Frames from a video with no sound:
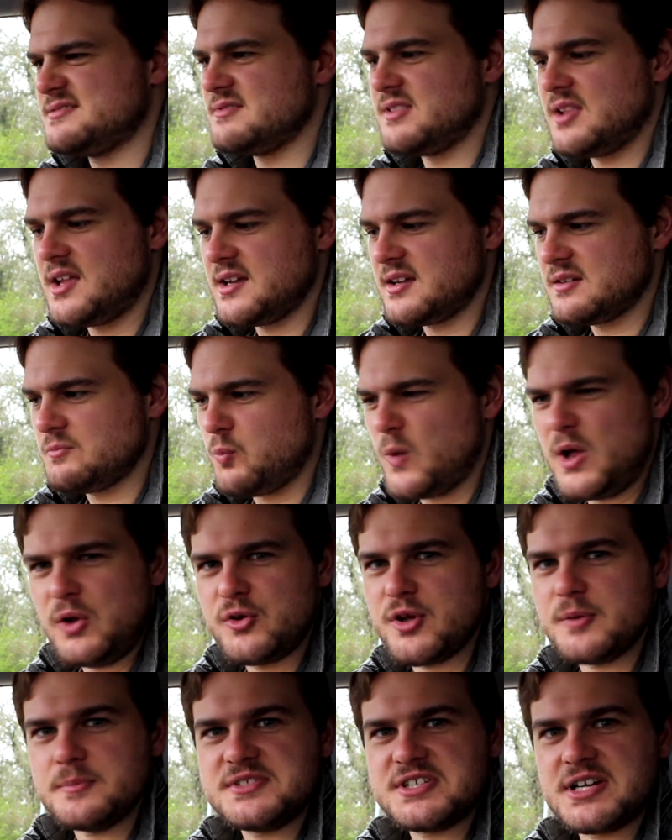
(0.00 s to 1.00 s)
like
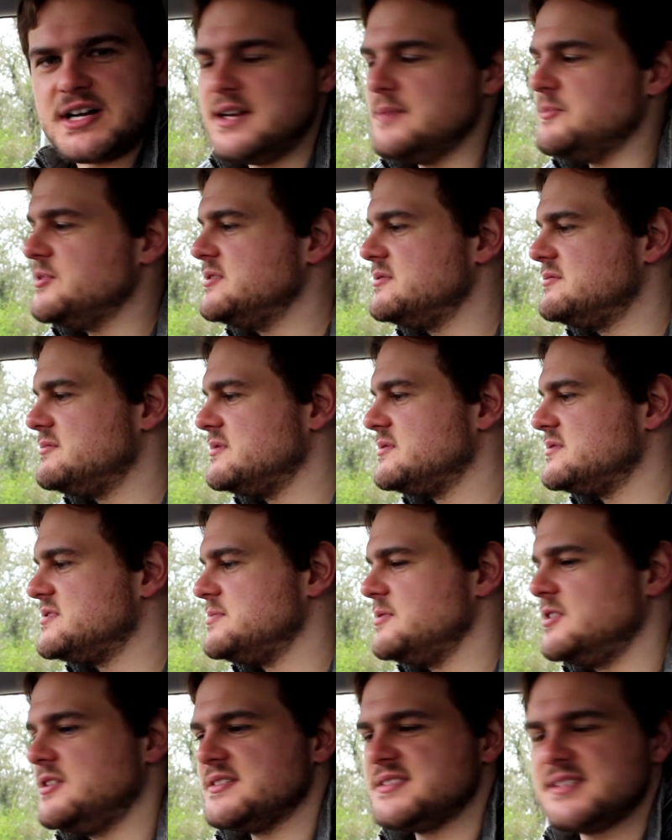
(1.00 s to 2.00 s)
welcome chime, and
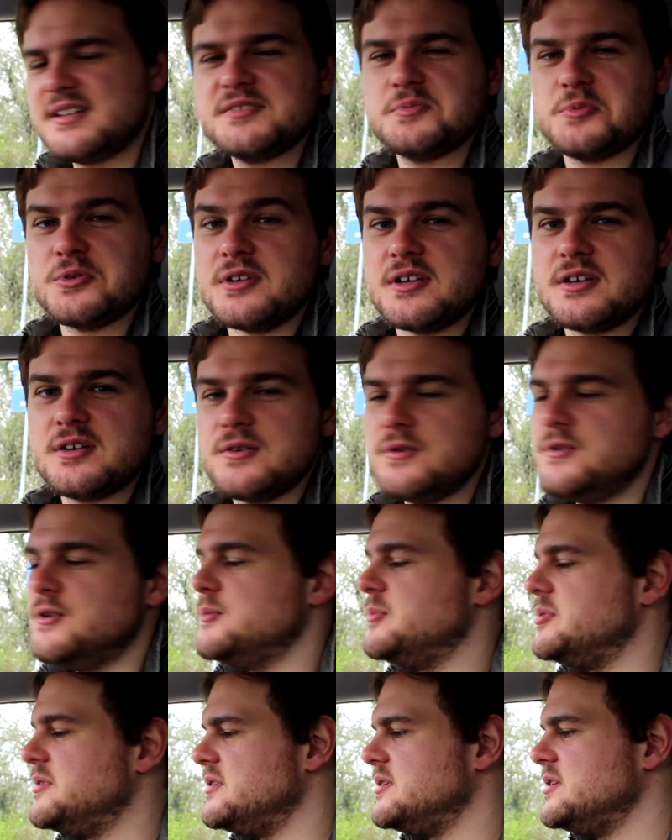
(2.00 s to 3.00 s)
to be honest, that's pretty
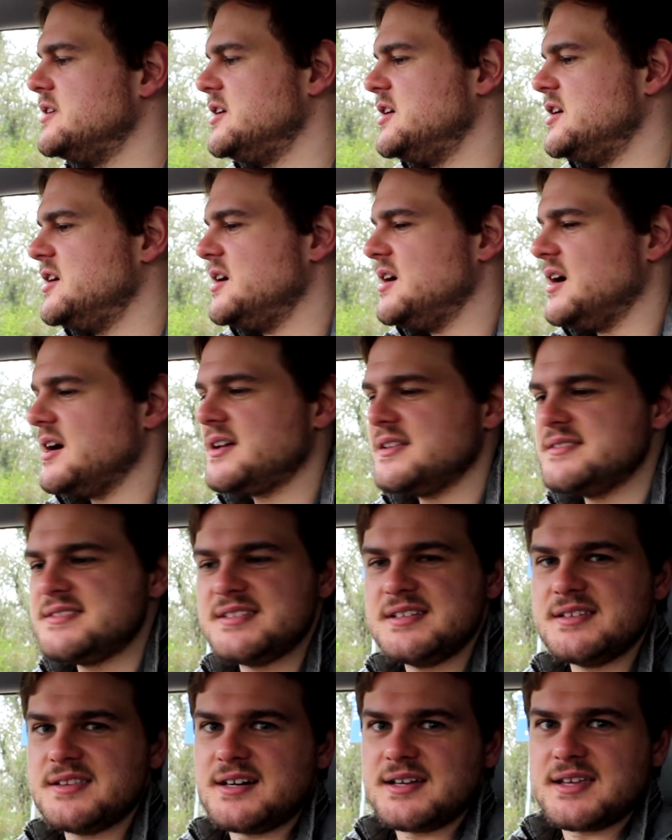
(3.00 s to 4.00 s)
cool, but I can
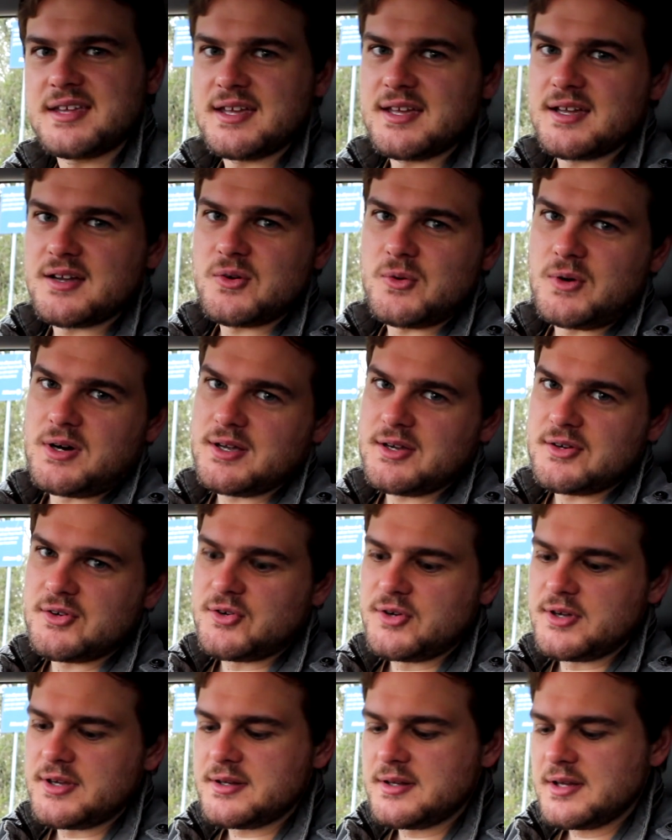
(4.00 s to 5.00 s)
see that getting quite
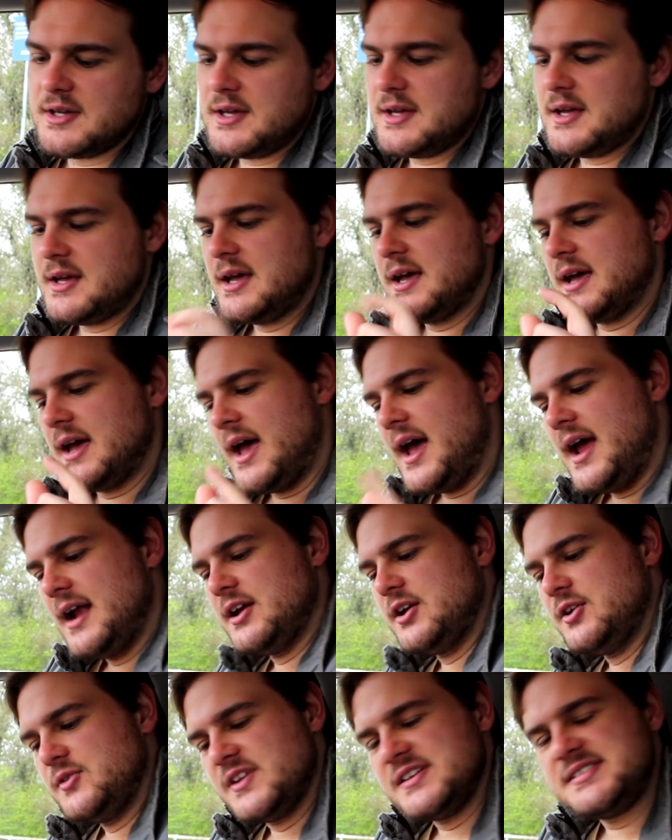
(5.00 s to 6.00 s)
annoying.
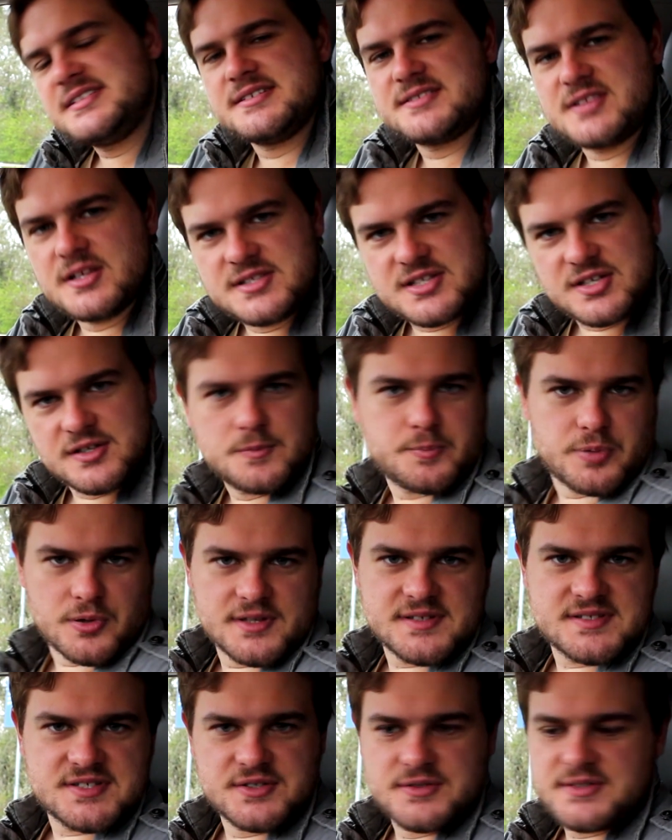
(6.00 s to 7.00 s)
Anywho, this is the
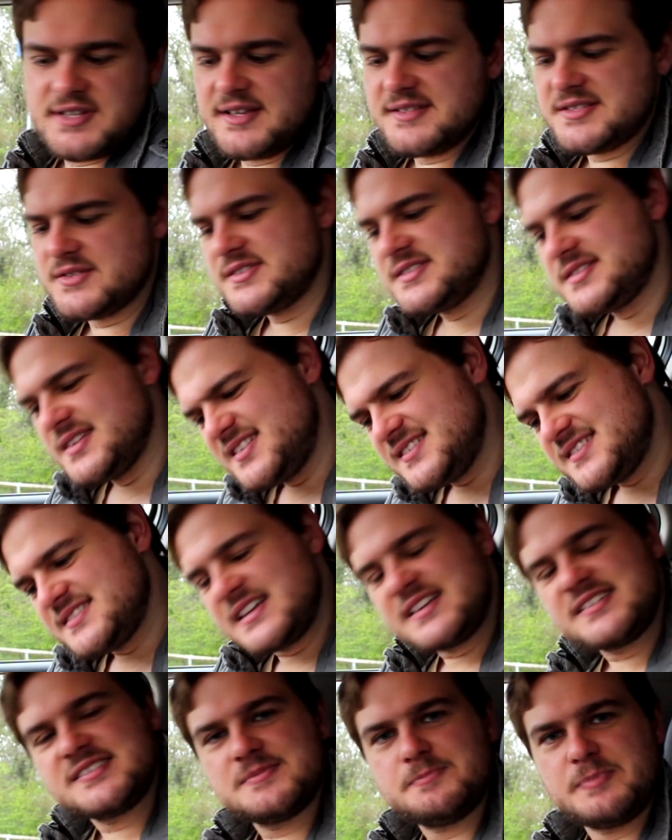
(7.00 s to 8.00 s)
2.2 diesel. It's a
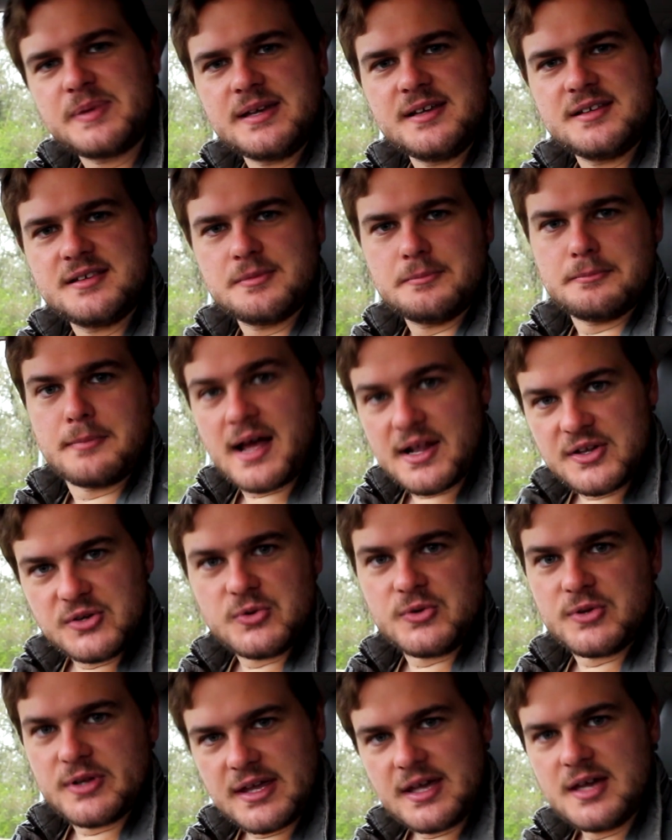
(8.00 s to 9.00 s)
6-speed
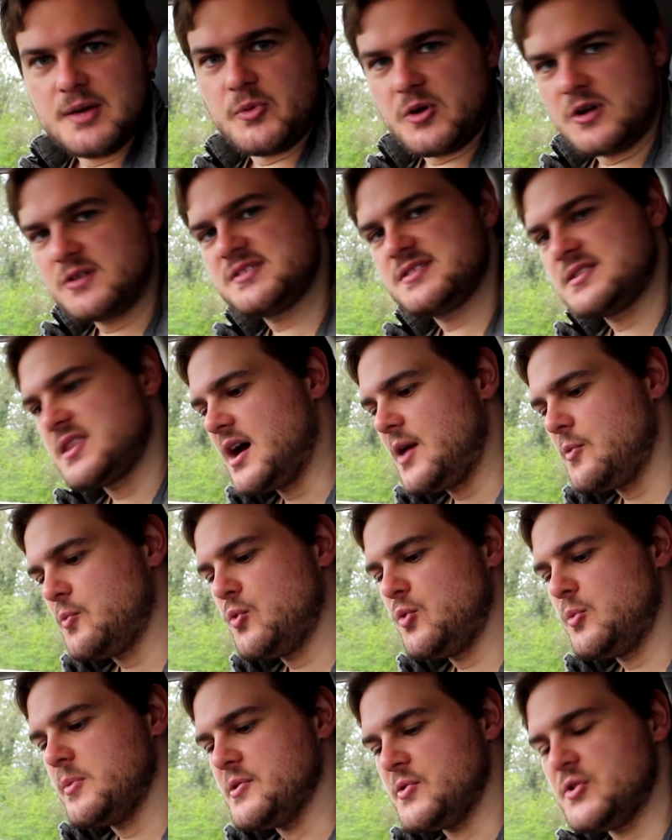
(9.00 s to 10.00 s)
manual gearbox that
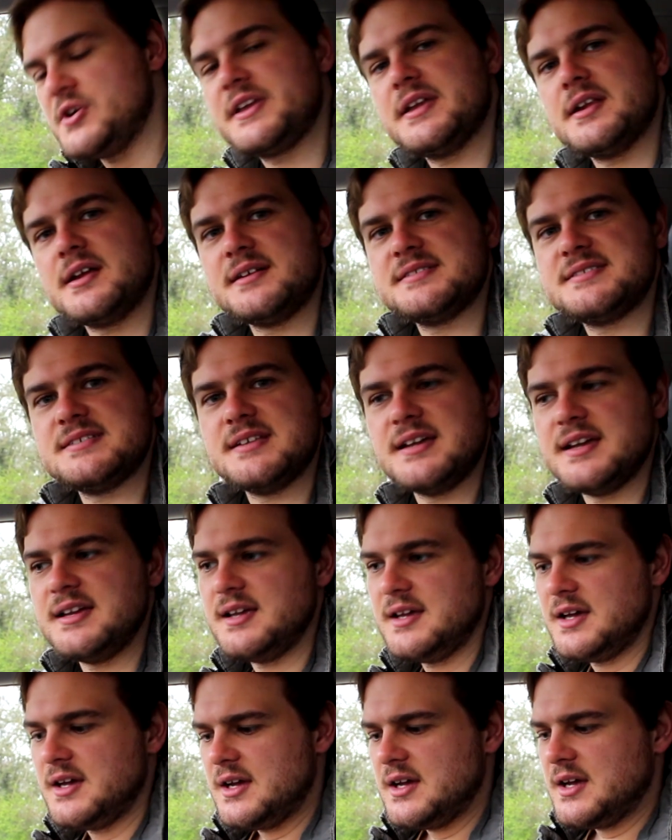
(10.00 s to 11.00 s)
we'll be looking at today.
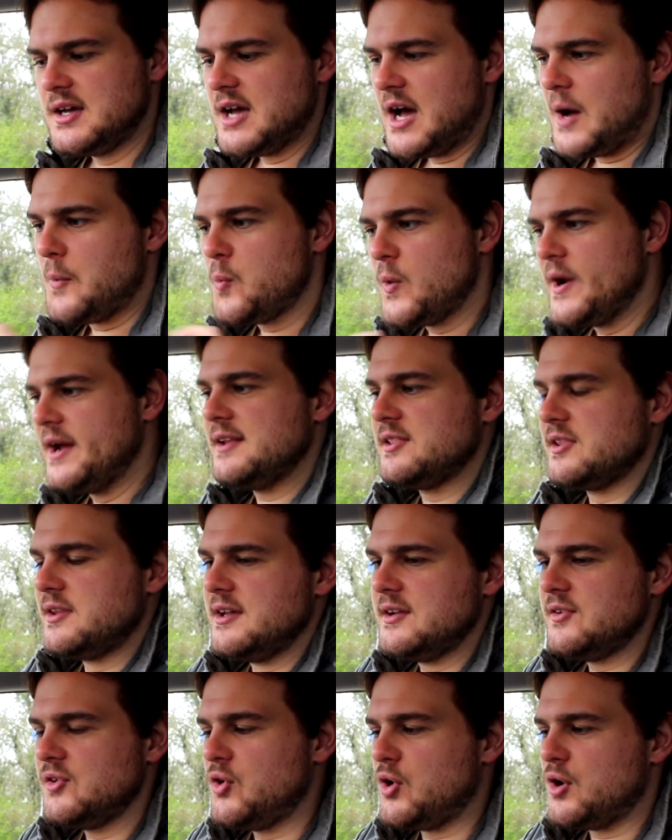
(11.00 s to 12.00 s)
And
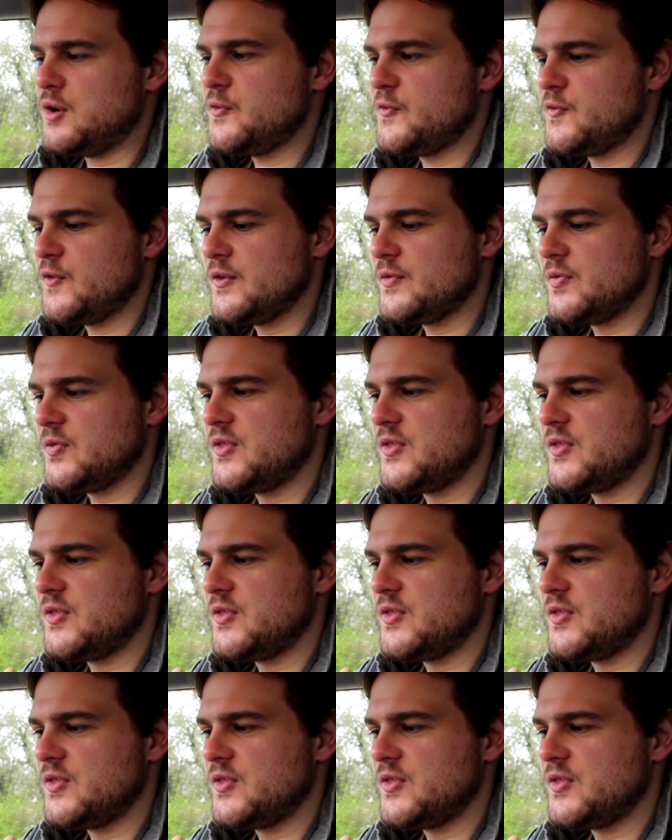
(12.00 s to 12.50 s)
weirdly enough,